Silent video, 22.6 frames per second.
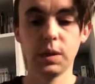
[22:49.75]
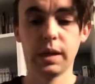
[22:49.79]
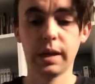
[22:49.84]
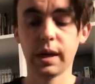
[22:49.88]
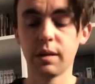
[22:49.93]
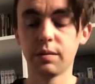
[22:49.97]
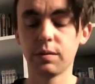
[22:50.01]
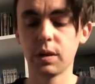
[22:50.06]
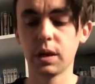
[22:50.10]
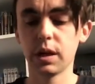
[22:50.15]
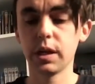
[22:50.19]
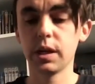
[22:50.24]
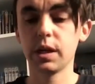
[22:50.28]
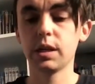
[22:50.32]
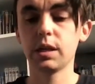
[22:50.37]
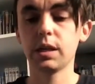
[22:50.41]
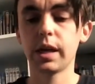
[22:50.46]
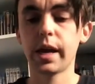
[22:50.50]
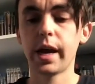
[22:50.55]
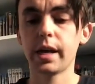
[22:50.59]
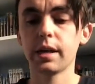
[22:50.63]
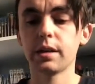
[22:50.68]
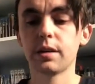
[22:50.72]

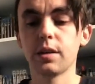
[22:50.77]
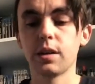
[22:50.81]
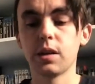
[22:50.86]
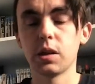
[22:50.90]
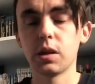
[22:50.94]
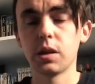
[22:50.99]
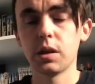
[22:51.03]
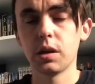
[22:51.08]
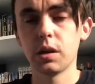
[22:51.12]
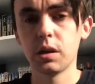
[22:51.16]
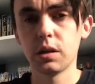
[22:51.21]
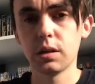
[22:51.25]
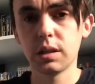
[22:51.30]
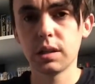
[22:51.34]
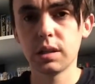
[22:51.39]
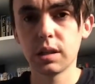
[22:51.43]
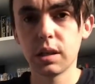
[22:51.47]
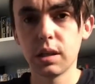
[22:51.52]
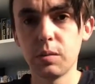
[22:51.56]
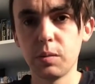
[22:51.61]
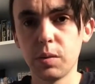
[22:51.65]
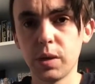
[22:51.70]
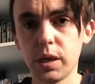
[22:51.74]
Covenant at the
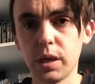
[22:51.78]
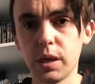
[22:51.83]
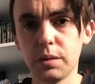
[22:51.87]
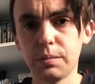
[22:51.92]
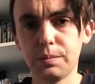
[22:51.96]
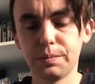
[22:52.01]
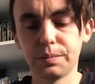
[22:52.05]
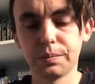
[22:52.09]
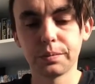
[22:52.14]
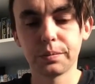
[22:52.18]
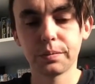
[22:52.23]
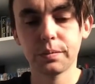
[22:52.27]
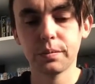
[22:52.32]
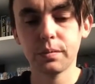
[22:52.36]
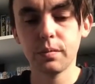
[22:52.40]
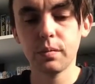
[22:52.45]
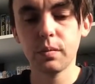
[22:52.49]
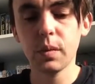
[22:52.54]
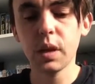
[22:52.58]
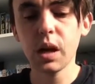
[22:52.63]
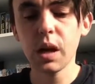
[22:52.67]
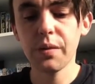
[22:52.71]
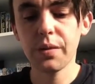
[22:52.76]
cinema,
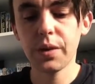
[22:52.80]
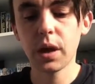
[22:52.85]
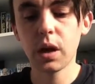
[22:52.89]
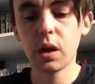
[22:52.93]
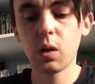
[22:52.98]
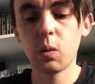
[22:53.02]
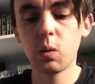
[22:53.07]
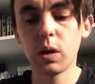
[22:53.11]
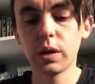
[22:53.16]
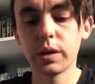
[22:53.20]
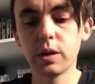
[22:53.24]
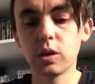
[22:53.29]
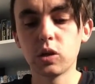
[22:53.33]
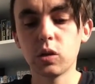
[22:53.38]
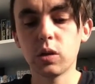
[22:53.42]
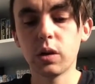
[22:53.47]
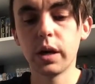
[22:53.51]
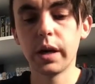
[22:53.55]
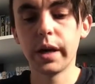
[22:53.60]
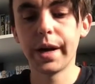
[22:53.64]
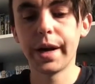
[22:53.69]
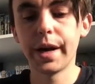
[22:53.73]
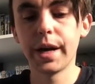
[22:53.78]
that I want to
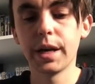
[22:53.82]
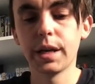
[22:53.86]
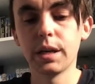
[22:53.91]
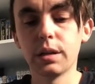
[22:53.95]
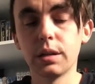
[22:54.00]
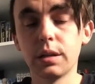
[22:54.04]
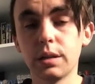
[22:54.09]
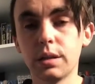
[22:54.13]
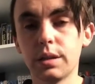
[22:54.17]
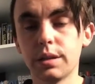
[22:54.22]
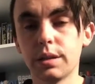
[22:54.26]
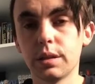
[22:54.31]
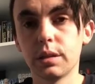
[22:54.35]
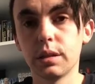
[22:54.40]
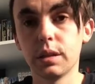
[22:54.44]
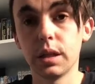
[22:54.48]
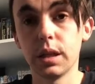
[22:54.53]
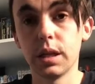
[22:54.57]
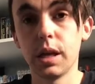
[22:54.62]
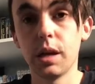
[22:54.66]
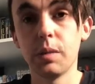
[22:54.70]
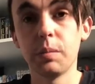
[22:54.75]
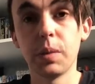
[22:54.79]
try and
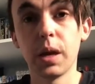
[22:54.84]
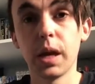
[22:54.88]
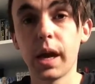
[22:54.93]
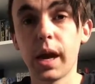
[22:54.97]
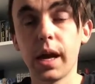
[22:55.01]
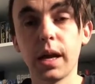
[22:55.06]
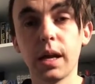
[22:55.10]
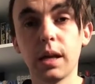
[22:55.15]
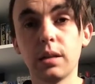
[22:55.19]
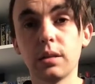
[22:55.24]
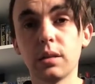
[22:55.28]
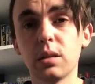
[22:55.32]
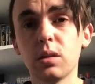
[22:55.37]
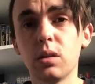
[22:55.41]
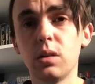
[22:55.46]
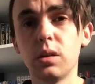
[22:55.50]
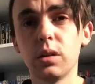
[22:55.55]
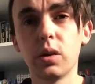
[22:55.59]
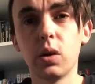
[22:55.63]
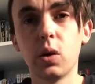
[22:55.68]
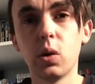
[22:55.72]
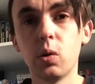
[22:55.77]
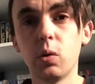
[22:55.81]
get my hands
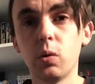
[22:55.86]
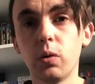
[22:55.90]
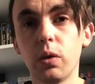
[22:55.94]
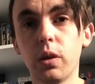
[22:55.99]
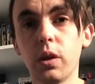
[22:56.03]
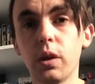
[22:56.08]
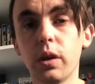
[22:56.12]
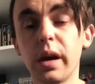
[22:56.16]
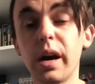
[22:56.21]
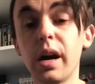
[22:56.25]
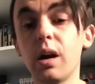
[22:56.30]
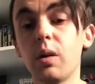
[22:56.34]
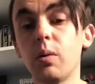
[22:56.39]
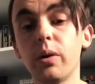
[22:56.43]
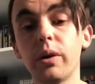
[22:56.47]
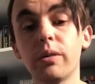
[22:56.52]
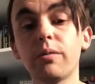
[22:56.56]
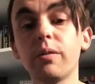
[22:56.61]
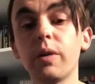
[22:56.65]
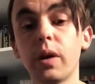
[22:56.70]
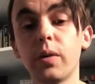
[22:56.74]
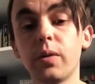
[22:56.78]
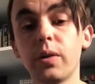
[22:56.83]
on all the
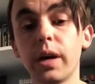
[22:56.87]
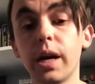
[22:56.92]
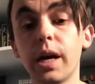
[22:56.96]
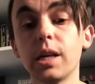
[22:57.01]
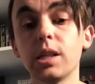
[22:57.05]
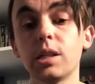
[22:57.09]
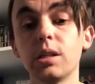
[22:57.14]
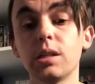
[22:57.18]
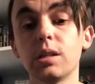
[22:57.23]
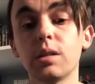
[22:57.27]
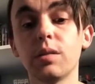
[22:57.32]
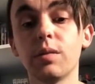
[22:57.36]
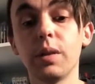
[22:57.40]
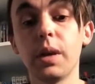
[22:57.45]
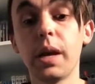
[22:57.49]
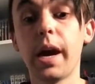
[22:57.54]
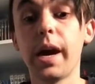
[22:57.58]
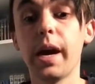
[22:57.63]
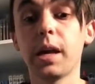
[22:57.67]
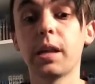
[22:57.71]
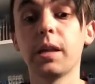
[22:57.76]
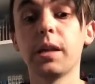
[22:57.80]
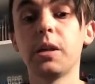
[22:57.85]
artwork variations of the
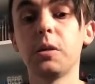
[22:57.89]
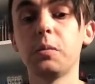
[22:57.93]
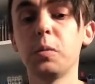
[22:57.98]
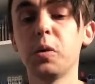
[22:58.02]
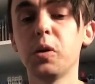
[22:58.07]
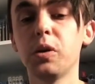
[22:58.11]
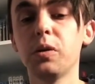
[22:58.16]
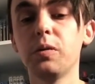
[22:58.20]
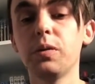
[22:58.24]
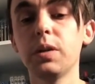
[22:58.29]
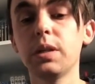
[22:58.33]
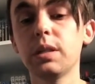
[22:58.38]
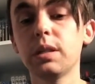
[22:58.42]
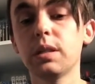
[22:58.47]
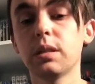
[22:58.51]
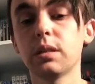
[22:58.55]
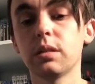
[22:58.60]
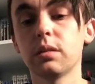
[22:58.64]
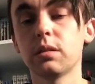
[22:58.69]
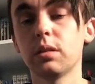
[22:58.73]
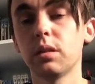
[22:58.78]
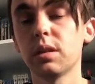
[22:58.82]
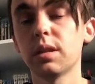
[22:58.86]
Alien
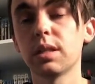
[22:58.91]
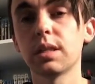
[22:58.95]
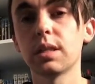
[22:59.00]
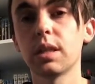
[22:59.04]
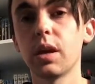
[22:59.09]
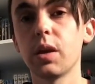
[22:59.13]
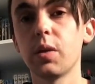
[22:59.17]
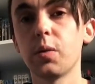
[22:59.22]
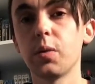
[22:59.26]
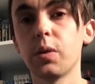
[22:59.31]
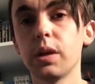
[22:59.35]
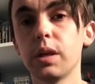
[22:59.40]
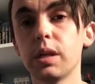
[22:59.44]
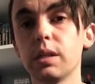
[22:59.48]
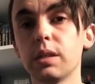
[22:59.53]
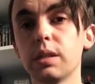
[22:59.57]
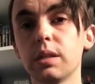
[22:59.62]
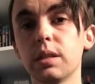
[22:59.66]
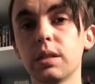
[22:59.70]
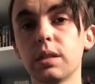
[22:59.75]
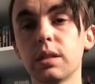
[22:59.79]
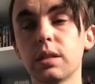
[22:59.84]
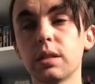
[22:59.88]
movies, because there
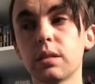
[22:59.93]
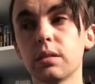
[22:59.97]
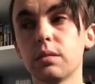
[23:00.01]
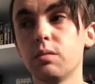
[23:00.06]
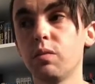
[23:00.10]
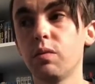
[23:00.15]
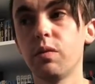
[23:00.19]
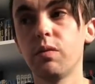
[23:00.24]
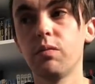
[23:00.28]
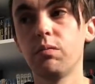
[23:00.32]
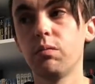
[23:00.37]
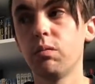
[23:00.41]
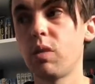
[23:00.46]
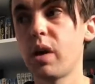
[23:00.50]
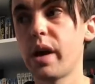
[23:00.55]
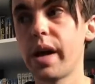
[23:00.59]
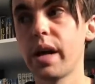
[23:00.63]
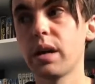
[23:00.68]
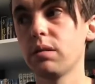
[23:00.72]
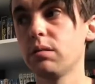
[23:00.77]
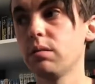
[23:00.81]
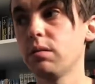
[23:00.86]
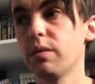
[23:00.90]
is
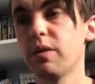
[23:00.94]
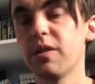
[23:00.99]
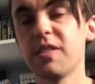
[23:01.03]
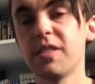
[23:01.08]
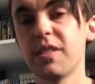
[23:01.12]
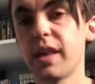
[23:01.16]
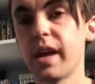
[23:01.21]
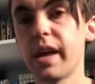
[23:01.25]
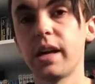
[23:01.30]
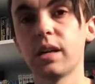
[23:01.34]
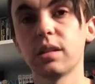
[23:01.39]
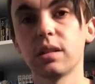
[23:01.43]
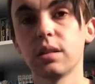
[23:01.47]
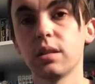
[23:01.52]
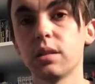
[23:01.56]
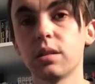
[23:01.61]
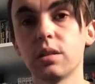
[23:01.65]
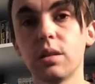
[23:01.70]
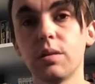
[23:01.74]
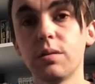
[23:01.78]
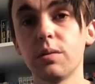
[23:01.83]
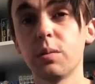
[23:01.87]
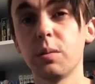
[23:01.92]
like
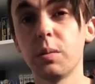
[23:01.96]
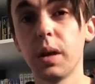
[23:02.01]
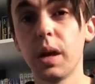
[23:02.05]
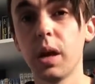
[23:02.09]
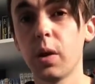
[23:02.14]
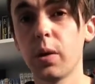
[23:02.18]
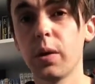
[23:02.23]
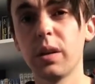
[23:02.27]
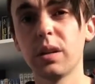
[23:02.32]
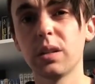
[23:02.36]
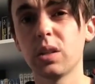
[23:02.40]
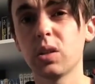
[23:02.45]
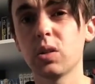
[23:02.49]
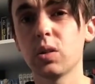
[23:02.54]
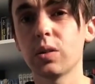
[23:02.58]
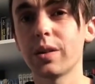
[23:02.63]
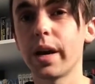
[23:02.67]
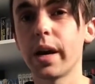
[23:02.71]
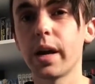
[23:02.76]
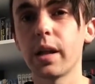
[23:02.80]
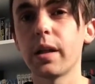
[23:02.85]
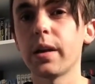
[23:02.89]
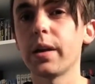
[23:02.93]
thousands of them here in
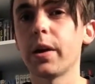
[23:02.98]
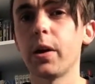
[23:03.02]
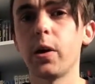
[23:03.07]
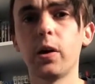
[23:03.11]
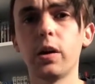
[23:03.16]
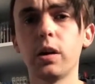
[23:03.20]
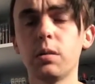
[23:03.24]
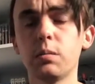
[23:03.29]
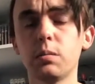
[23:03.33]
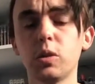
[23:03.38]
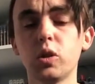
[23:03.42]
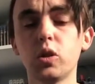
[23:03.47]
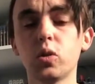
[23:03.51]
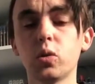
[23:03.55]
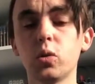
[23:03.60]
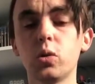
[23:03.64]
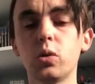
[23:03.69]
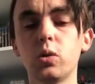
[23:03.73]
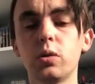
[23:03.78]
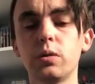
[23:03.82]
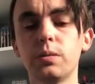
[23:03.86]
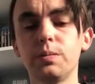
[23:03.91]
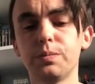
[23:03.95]
Australia, and I'm
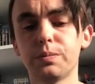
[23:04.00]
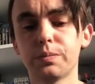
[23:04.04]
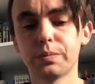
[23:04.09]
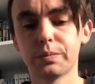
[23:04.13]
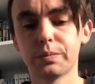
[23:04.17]
sure